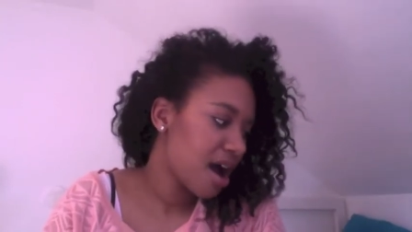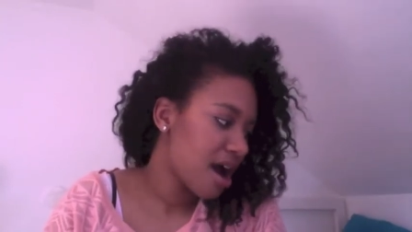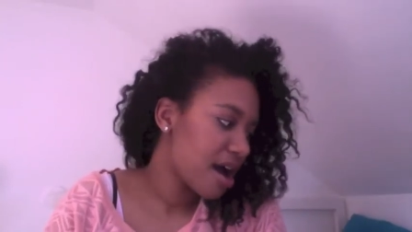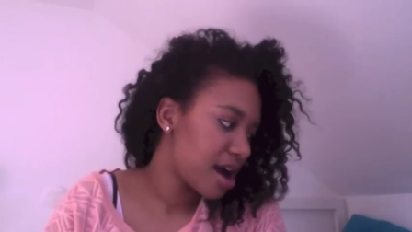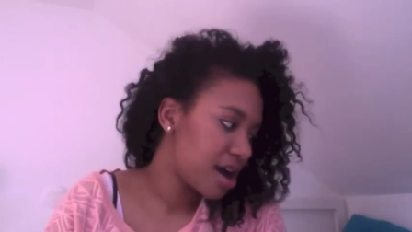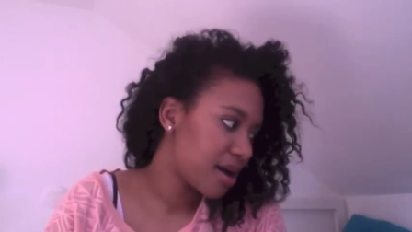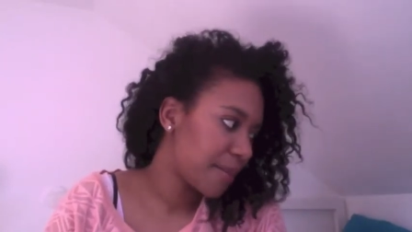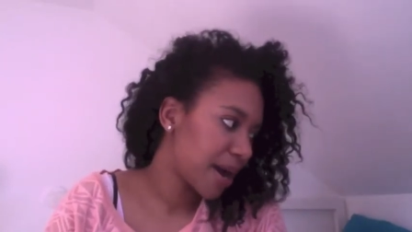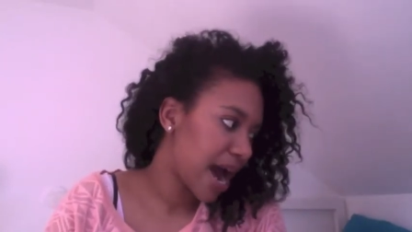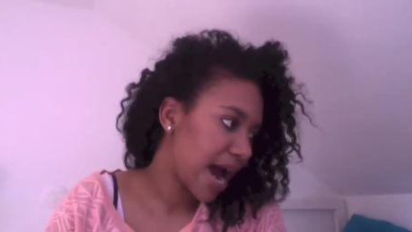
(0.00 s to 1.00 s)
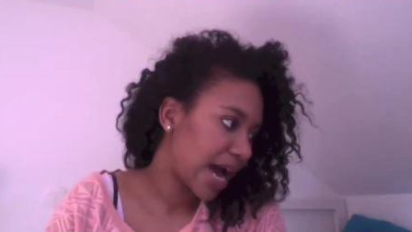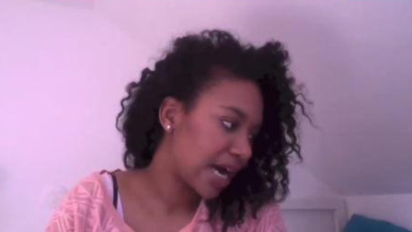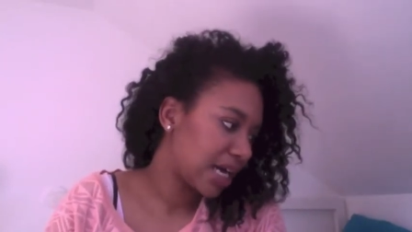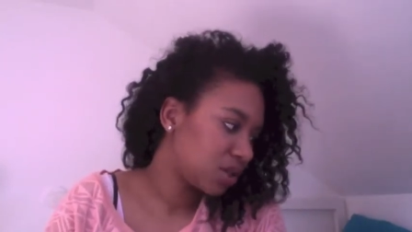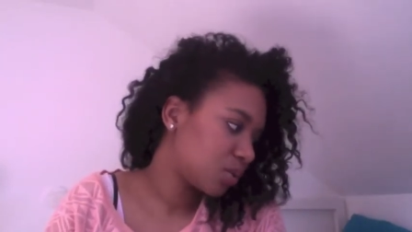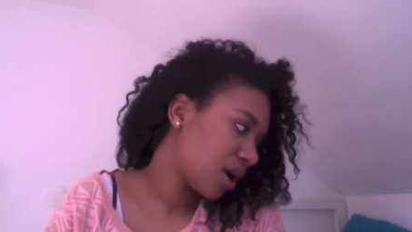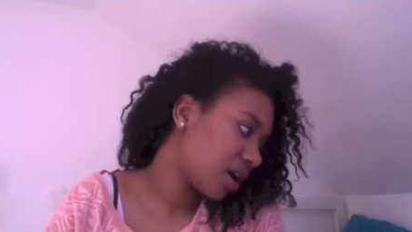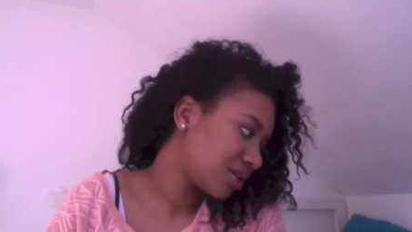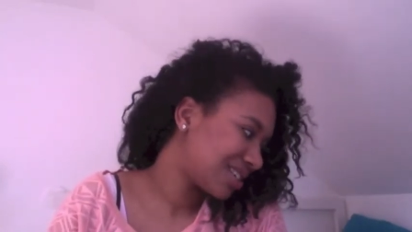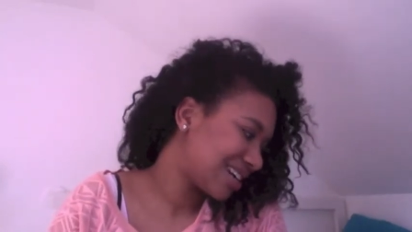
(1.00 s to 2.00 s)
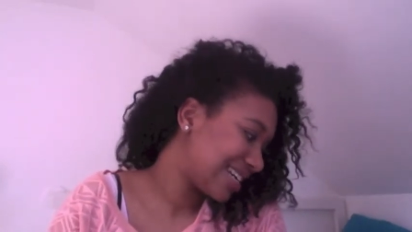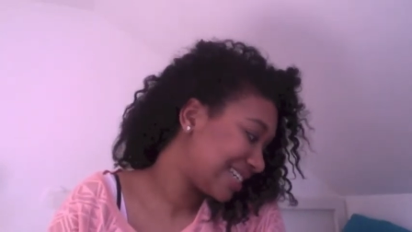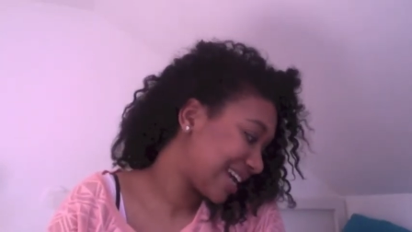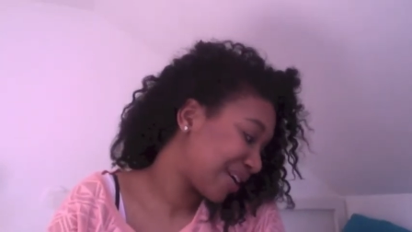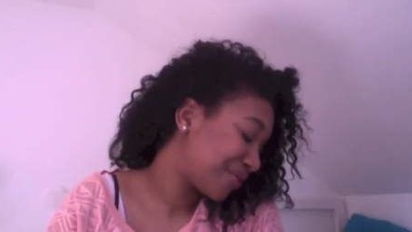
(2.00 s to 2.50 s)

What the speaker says: And what else can I say are